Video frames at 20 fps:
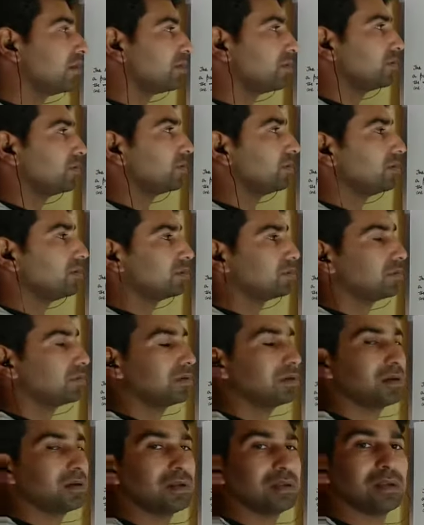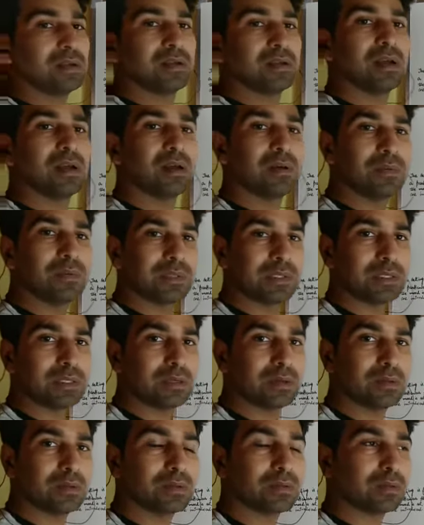in this very
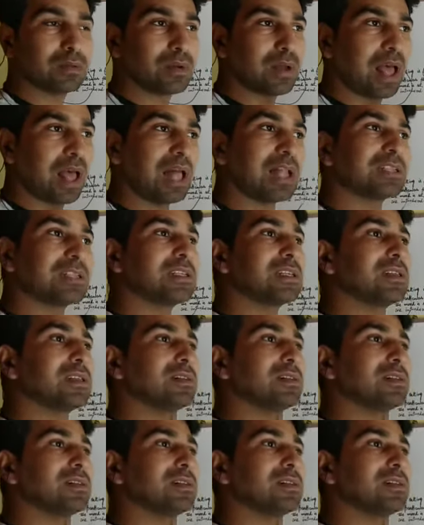video, so I'll